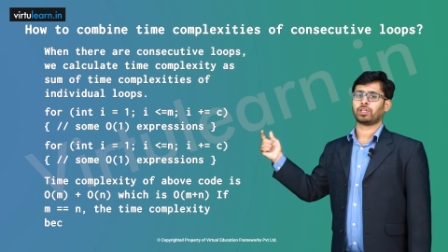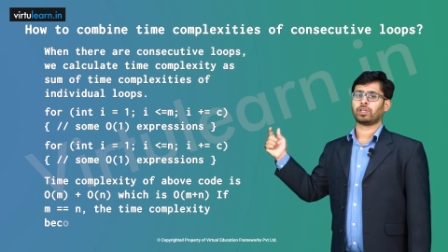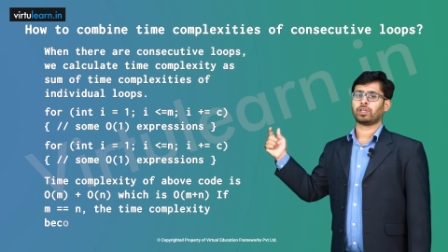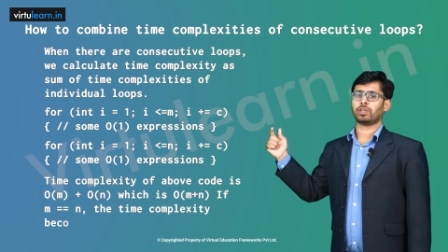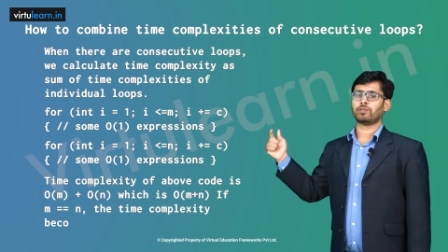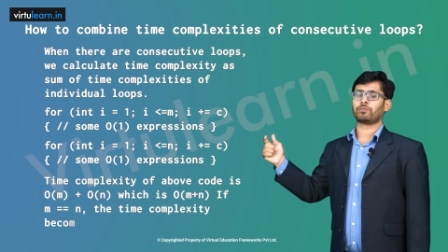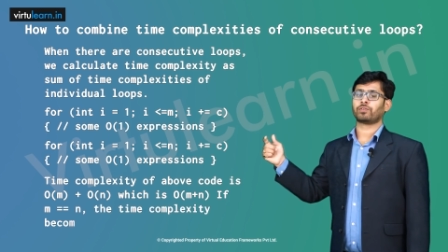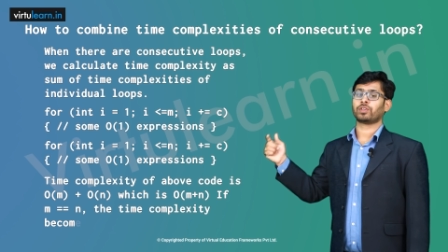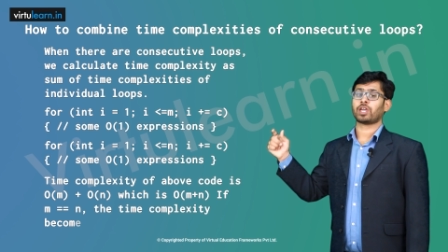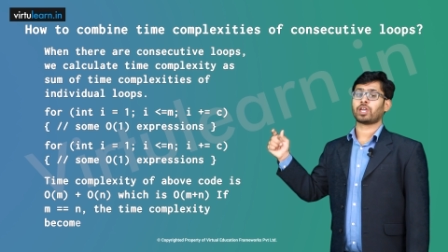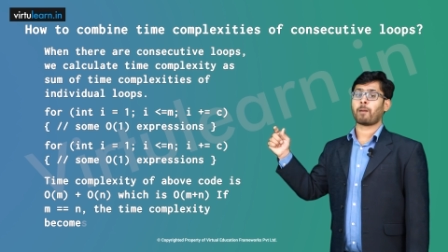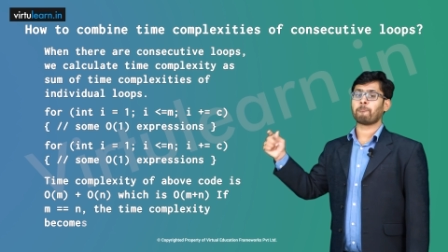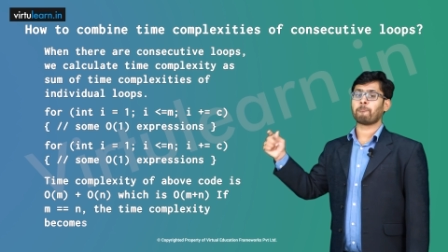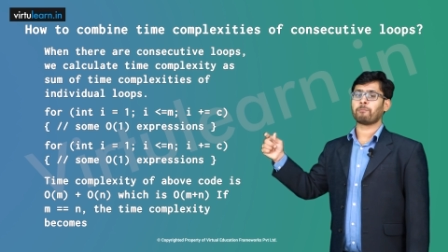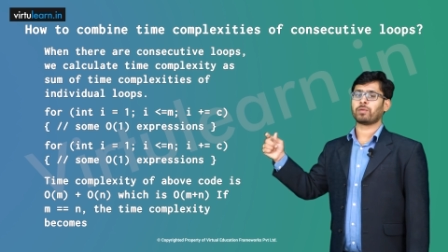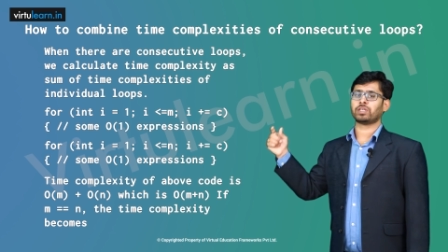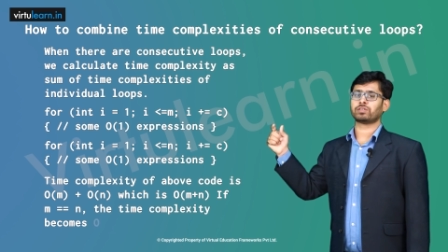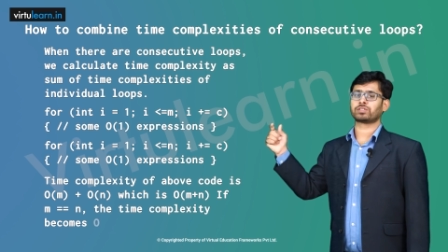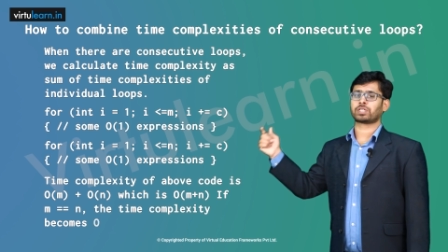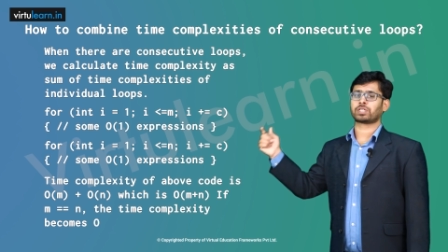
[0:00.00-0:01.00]
if m
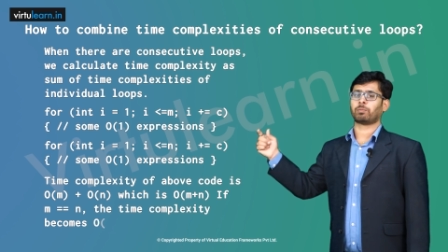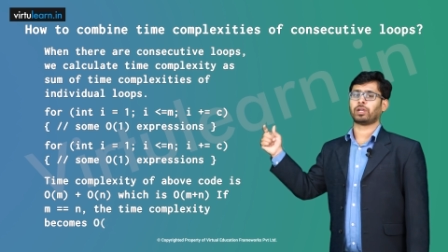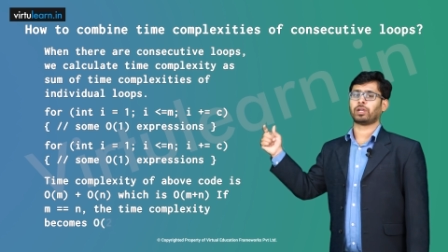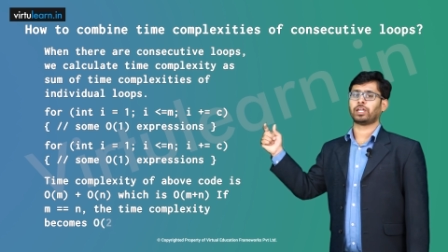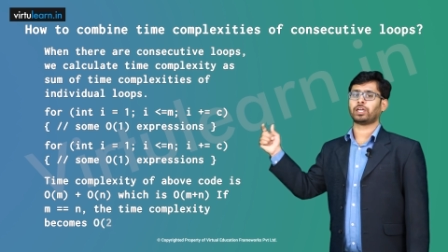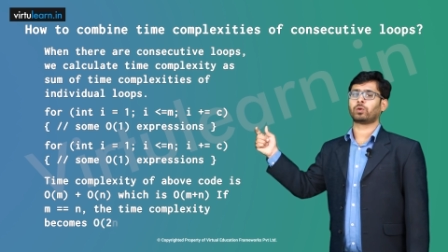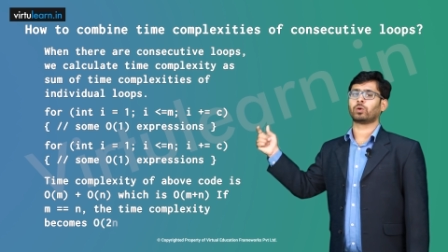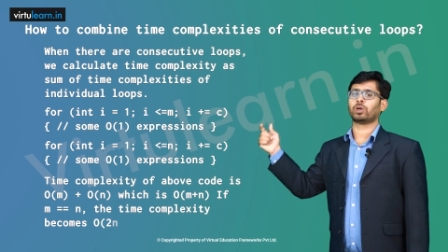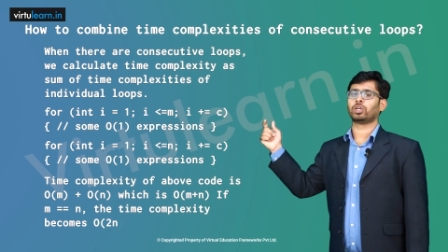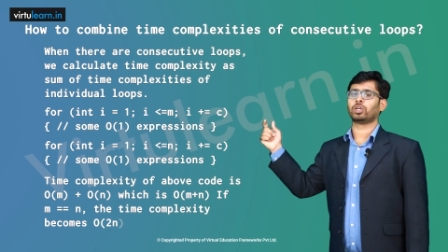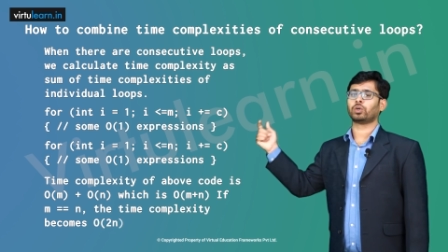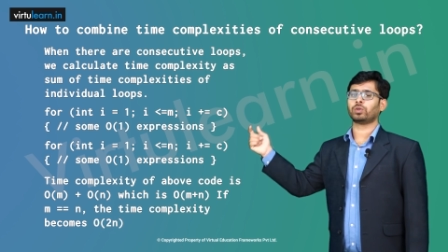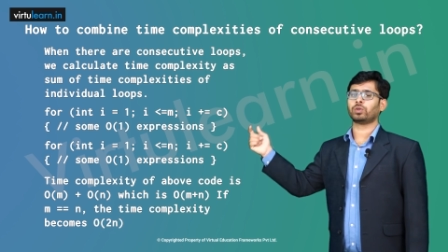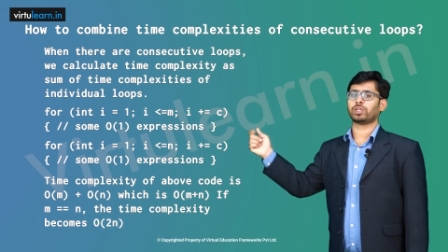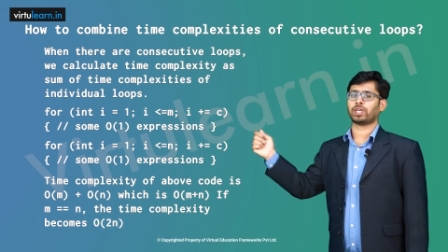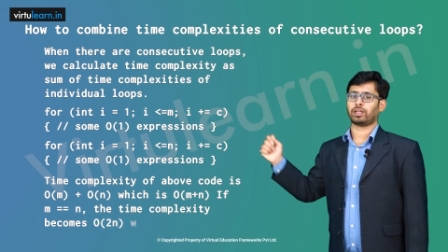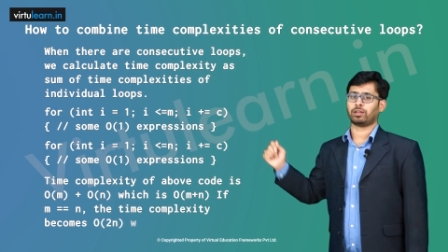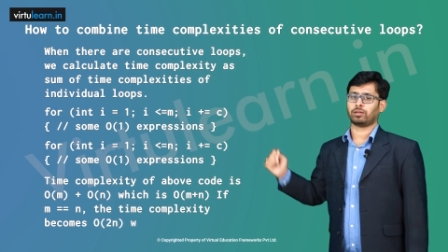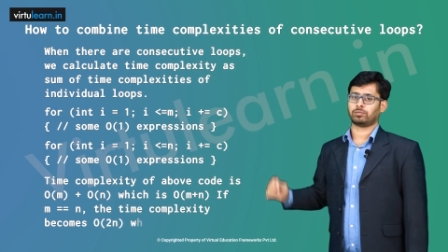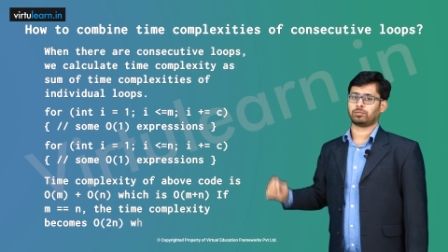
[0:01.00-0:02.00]
is double equal to
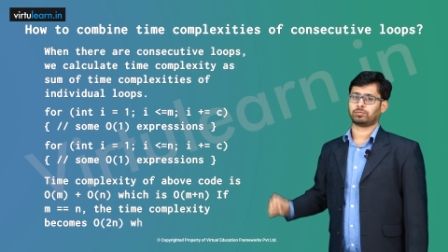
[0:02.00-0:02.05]
n.